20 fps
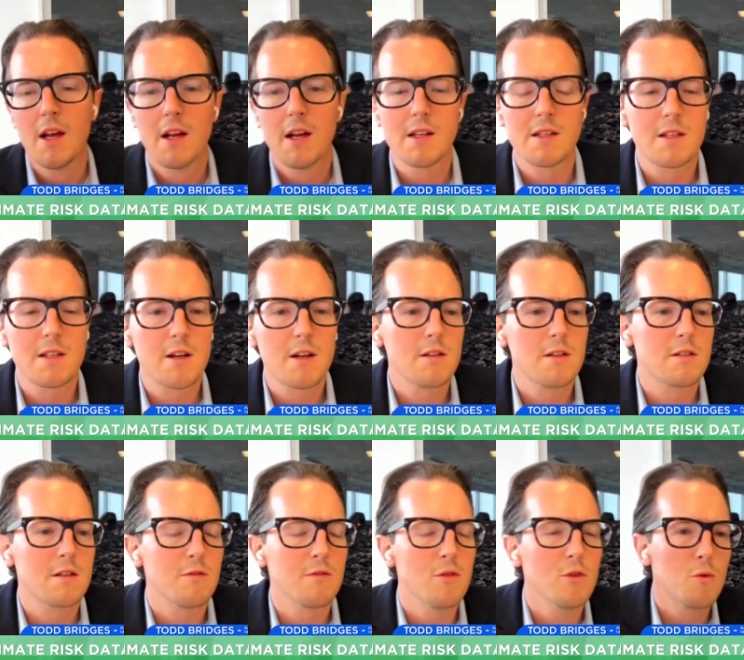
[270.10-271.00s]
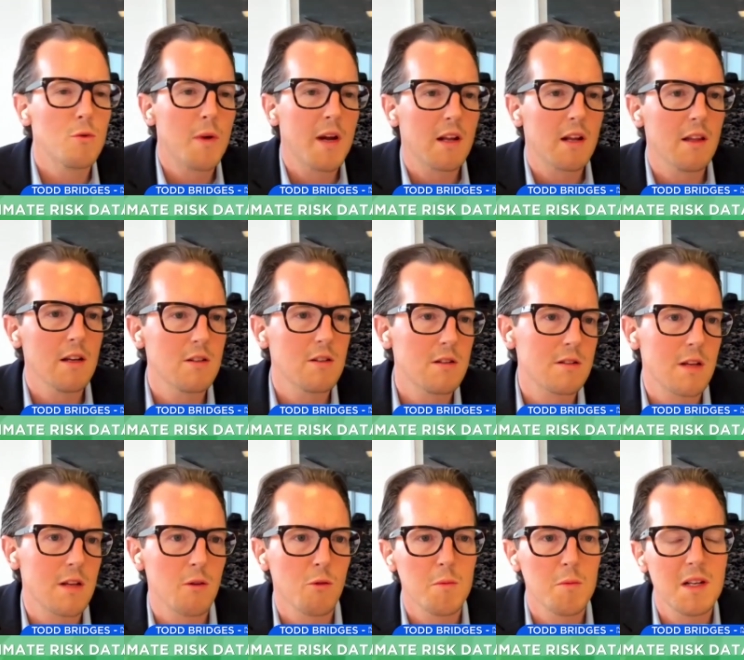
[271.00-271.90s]
a series of new
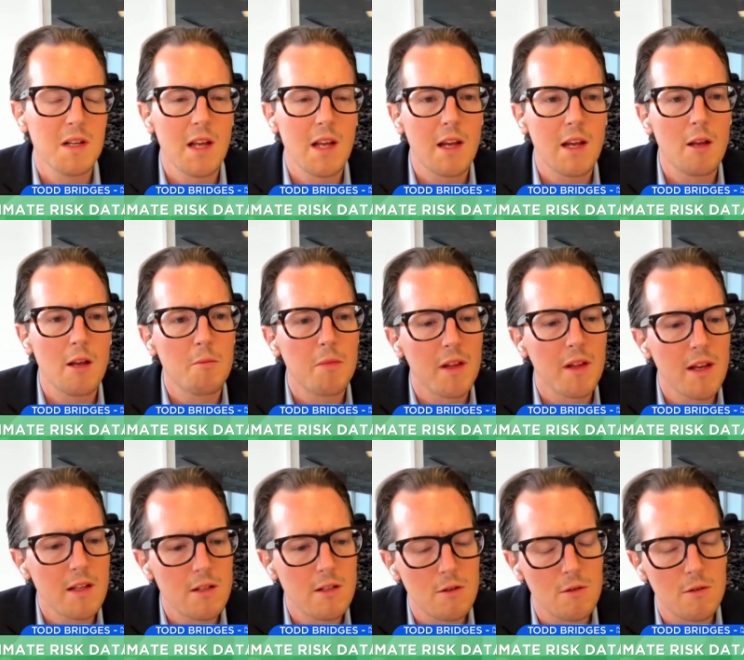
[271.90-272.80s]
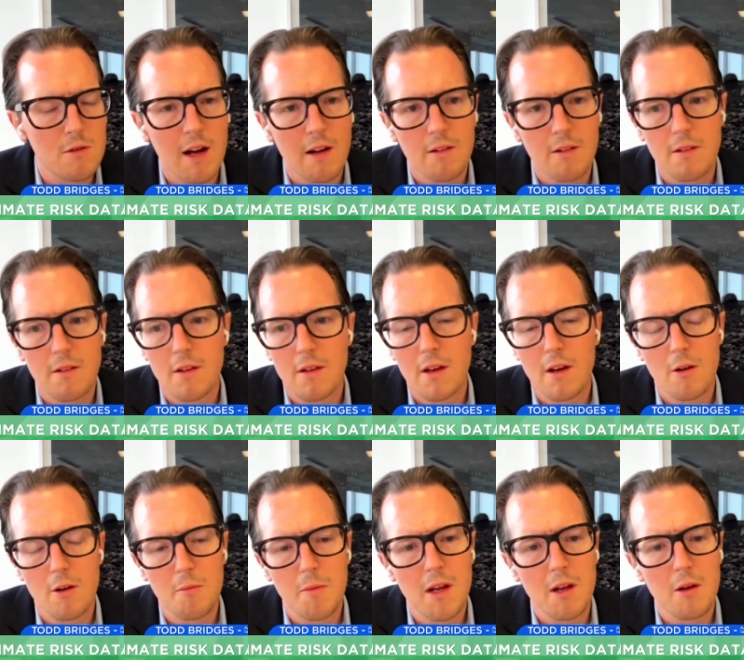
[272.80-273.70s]
regulations that will be taking place throughout the
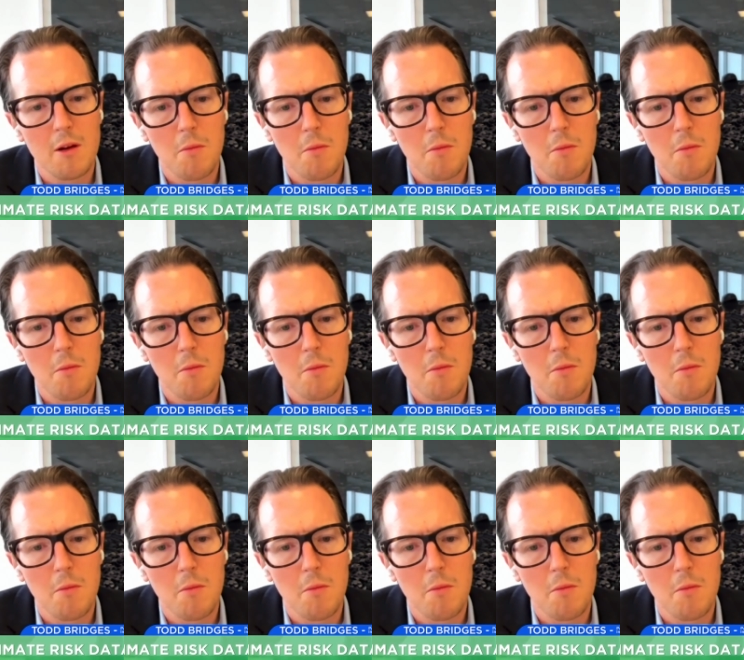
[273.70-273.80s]
European